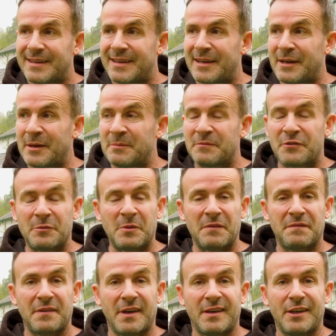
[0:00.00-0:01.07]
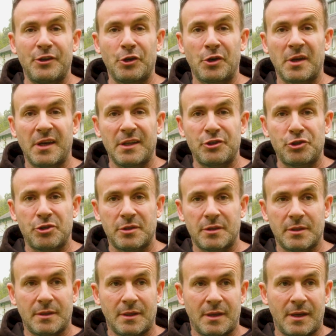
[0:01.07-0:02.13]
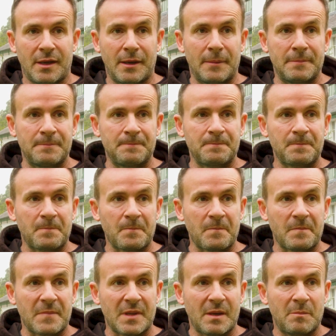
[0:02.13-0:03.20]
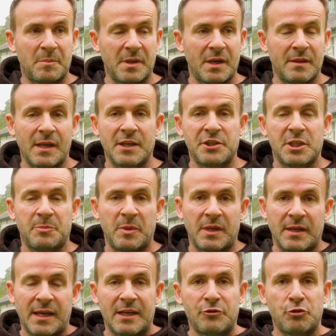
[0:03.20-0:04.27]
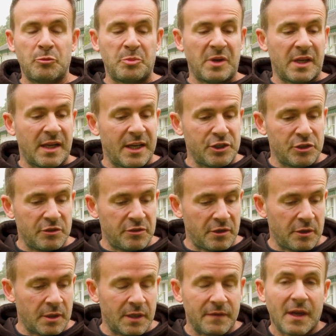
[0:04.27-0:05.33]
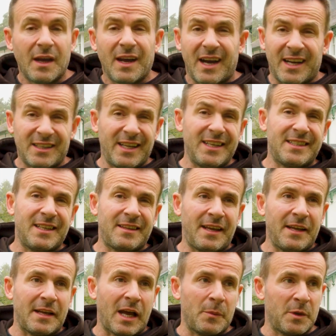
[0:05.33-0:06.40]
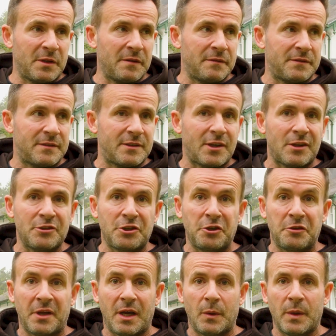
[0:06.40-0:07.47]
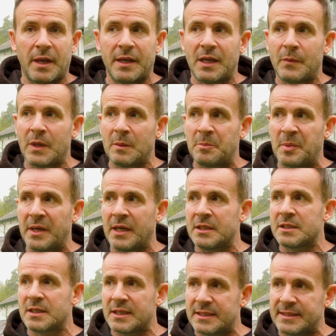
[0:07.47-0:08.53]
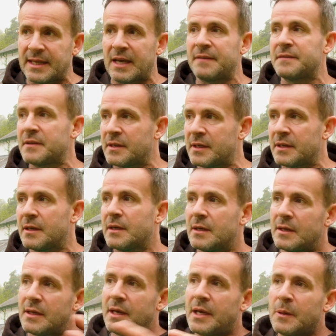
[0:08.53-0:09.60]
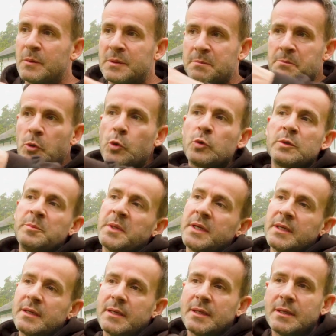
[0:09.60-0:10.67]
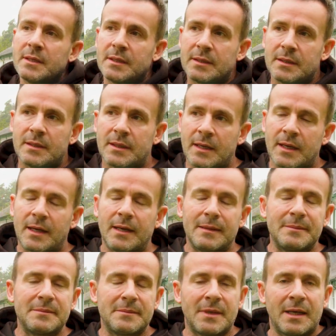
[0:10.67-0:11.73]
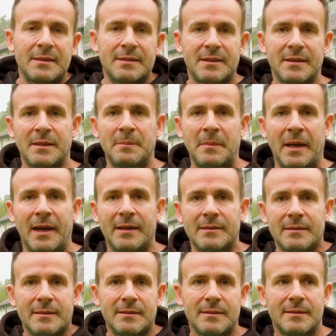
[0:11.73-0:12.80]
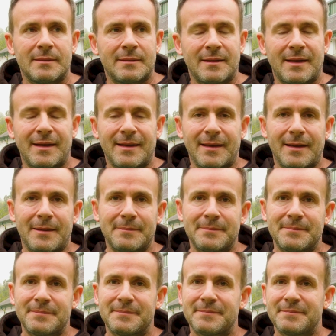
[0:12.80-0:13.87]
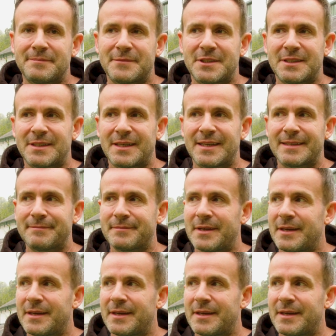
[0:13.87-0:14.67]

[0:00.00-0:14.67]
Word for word: um, from a very young age. Um, but yeah, that's just been a natural progression throughout life. I'd like to think I would have turned out that way anyway, but Ainsley's definitely helped mould me um, into the man that I am today.